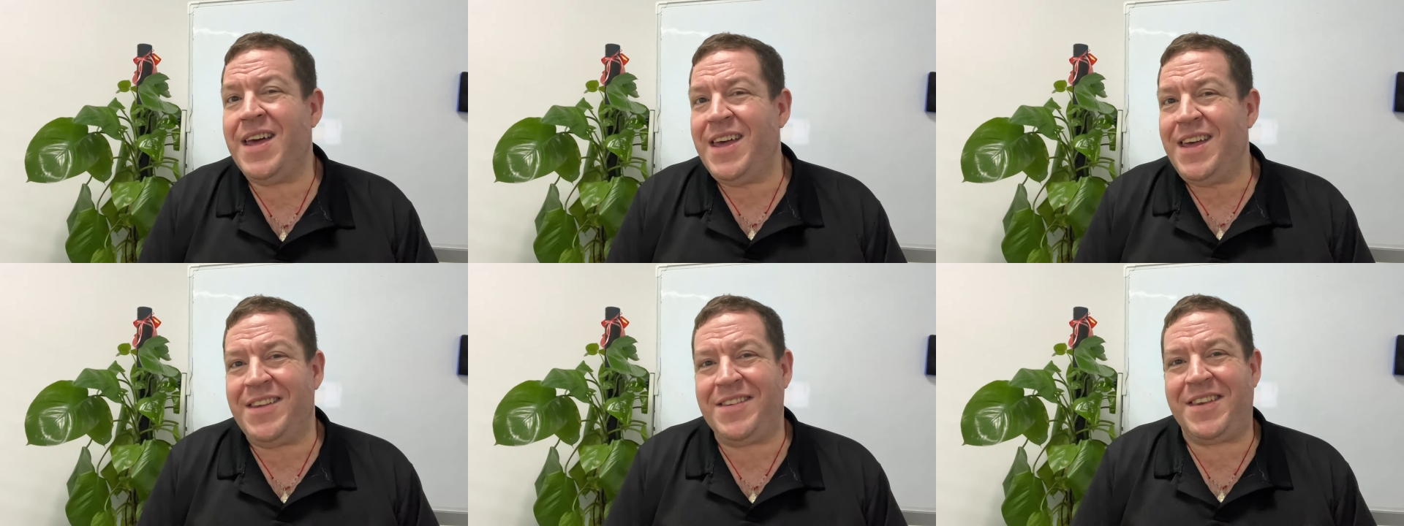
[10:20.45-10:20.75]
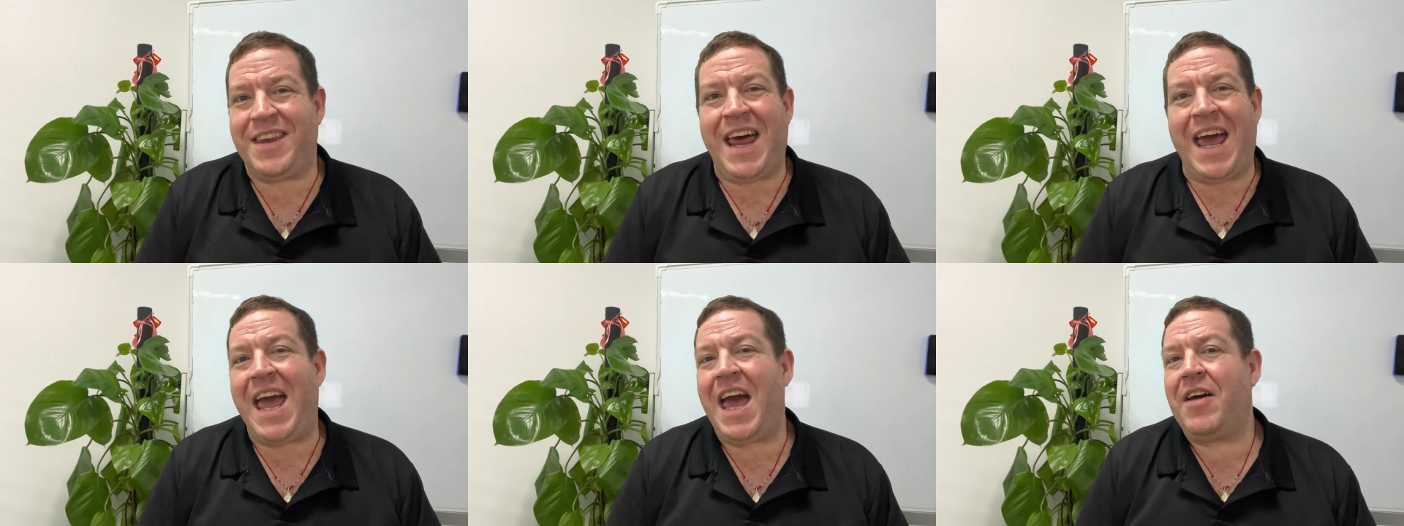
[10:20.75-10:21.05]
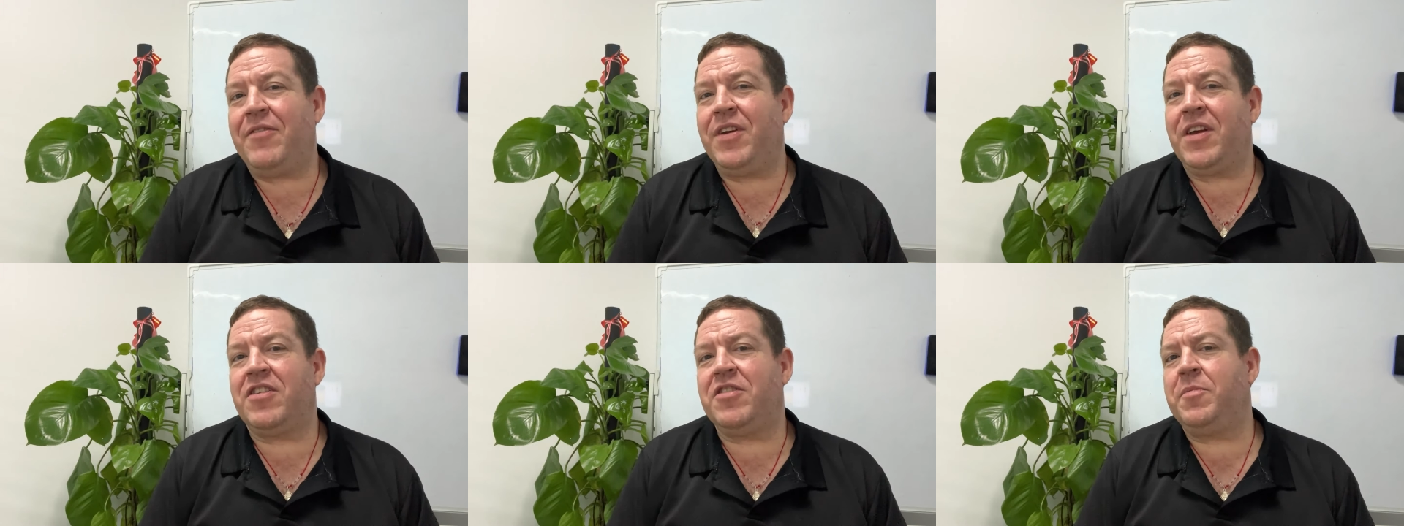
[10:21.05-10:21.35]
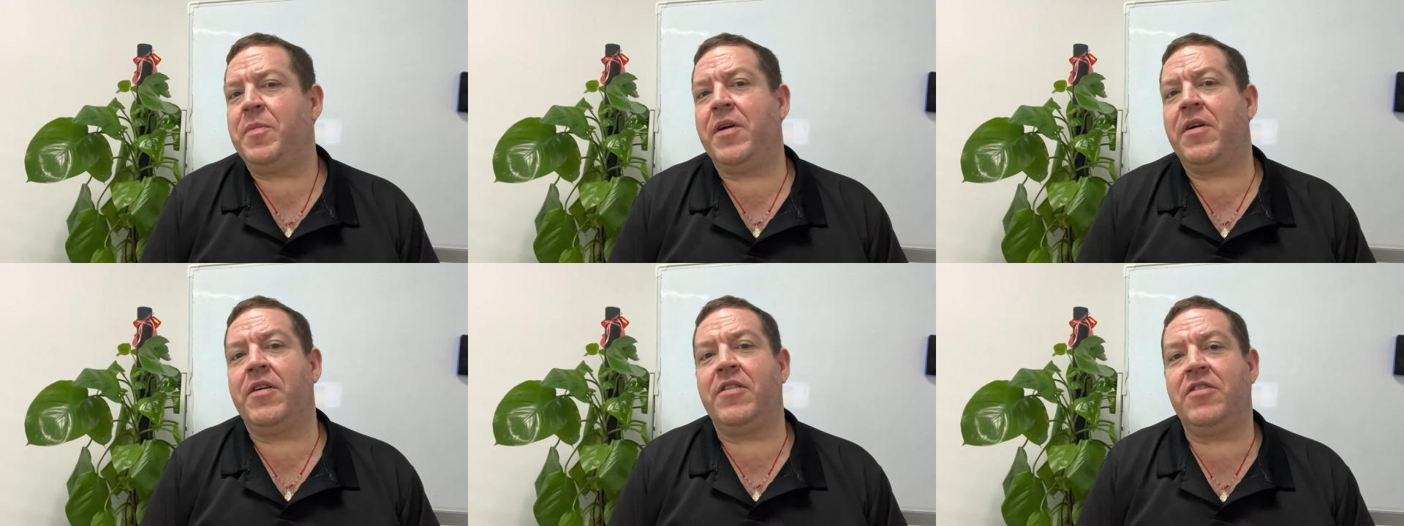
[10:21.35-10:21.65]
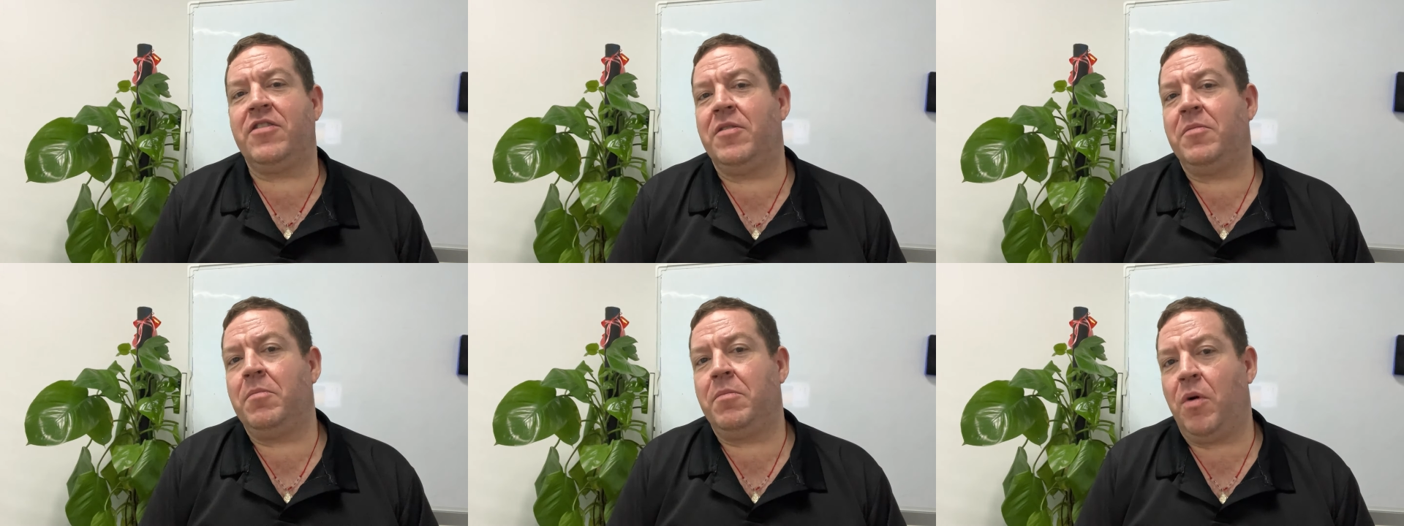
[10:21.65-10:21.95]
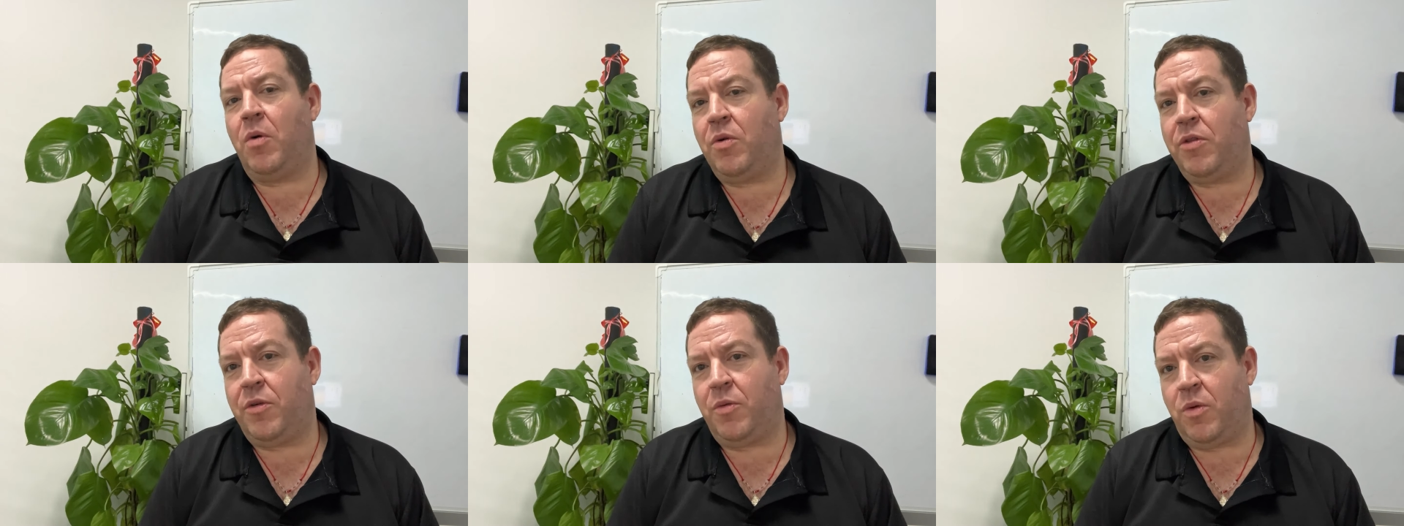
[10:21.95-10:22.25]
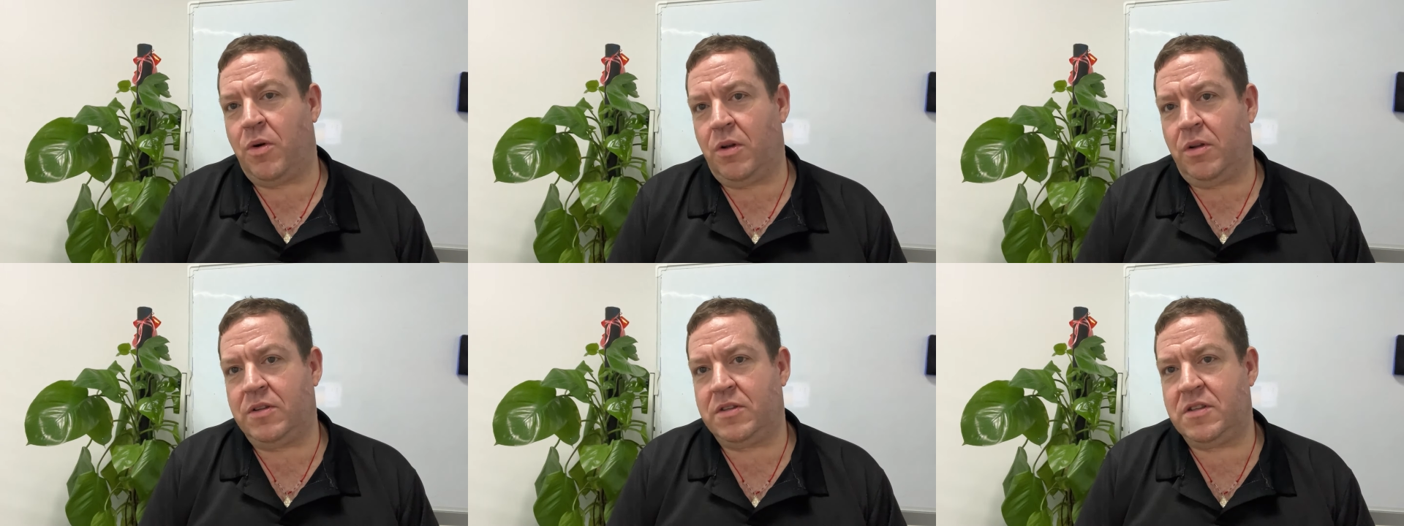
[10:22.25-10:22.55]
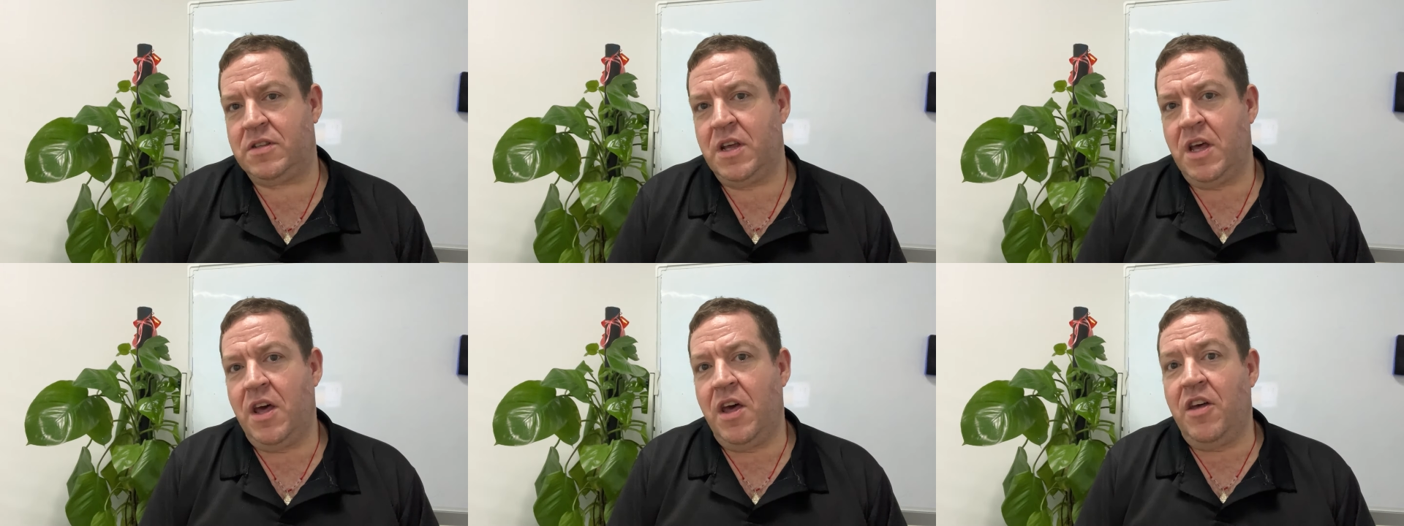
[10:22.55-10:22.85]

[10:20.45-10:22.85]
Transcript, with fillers: is that I have experience in both worlds.